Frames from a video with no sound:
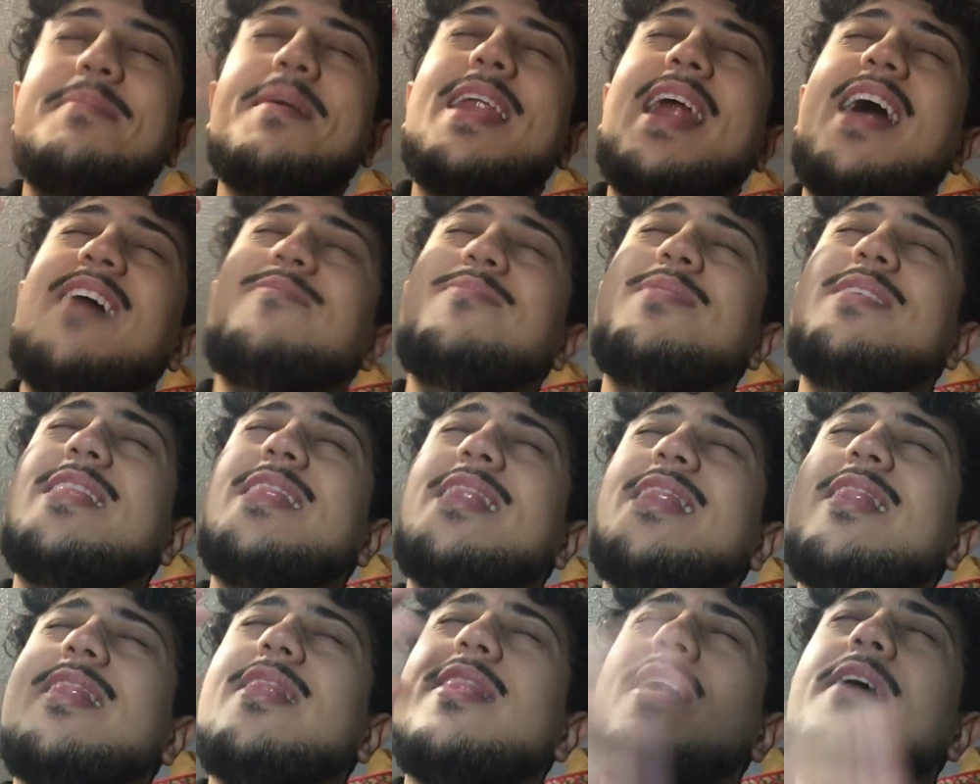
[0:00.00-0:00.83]
man. I've
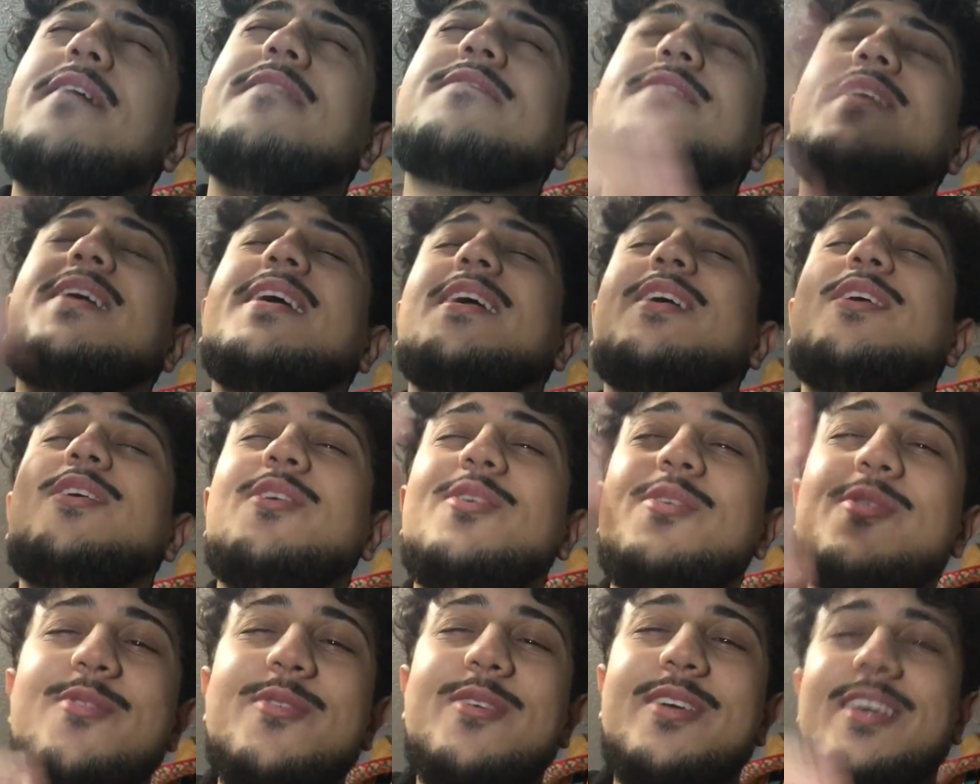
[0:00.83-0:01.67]
been loving
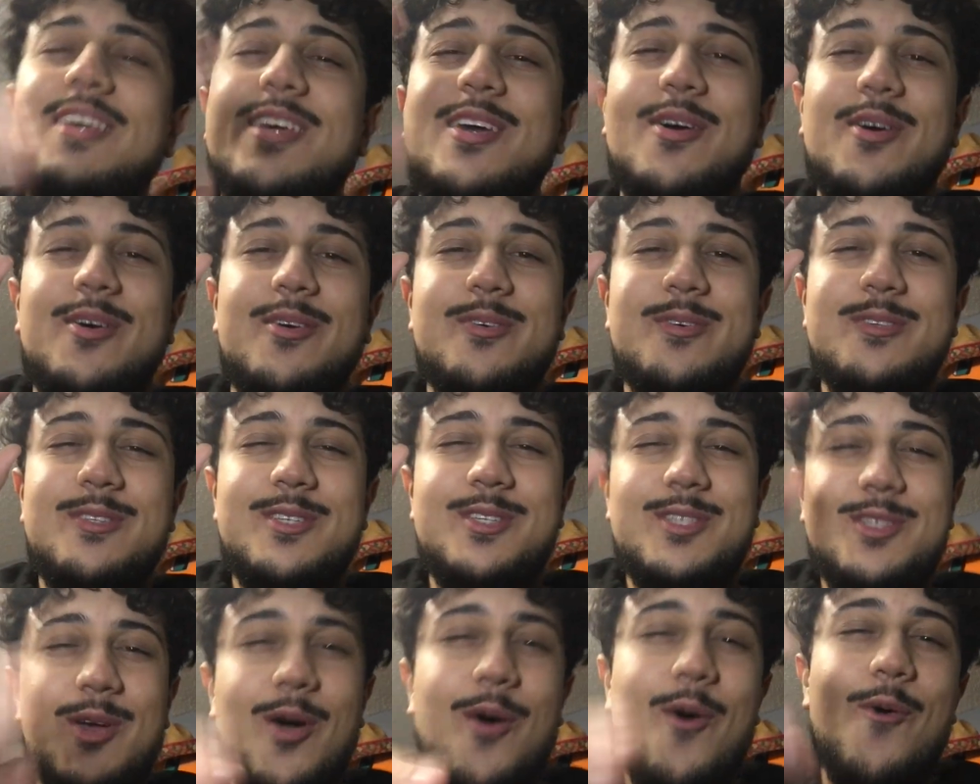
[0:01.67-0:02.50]
Yu-Gi-Oh
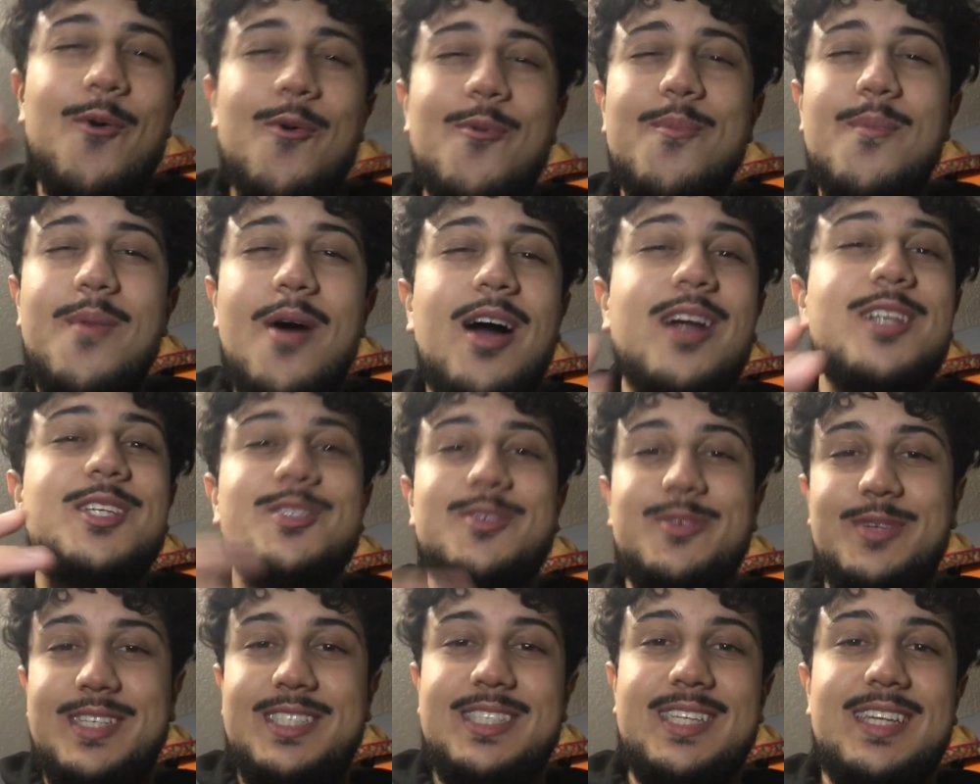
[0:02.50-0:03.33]
so much
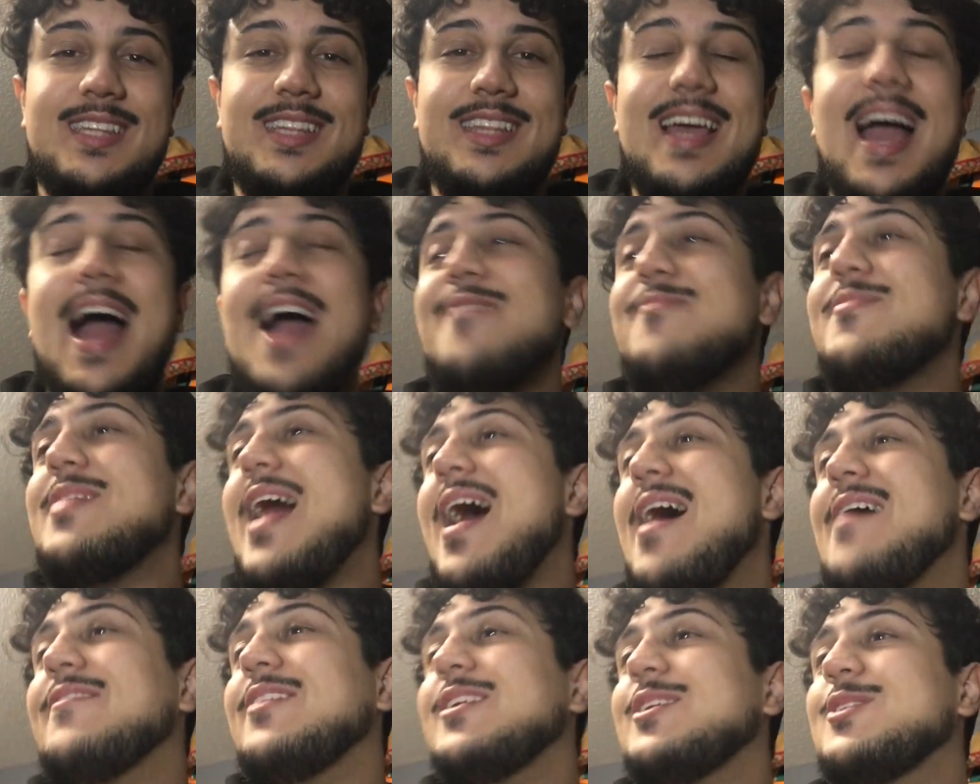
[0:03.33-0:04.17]
recently. I've been
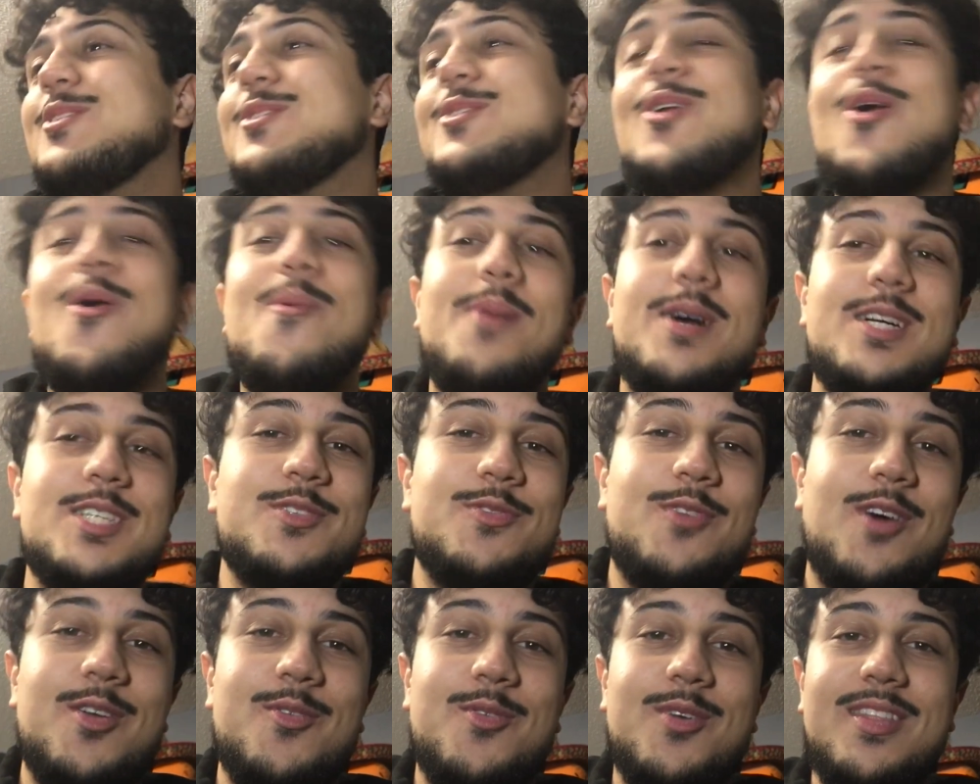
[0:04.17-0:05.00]
having so much
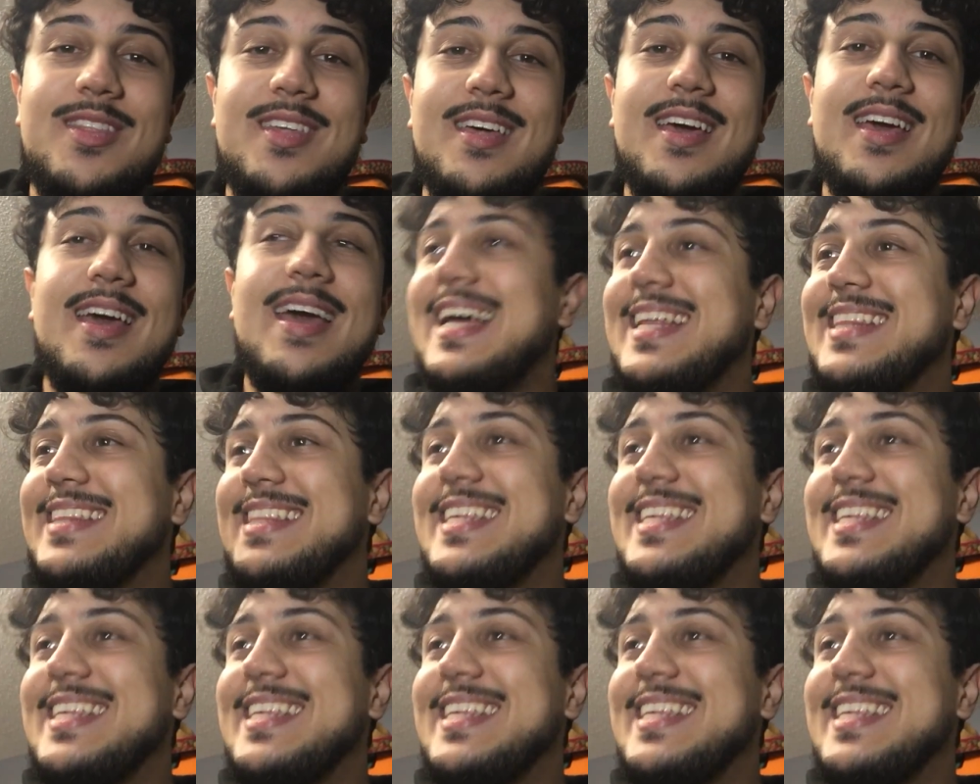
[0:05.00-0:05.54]
fun with it.